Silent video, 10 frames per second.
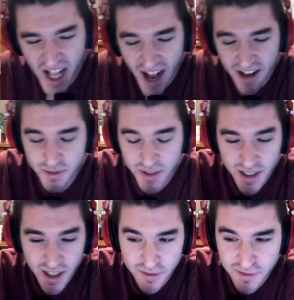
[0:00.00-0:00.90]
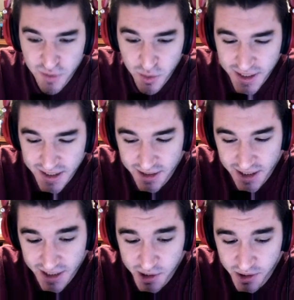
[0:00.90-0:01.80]
I don't even think I have a full Wild
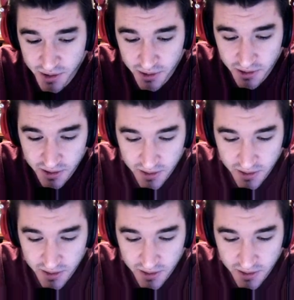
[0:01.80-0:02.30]
collection, dude.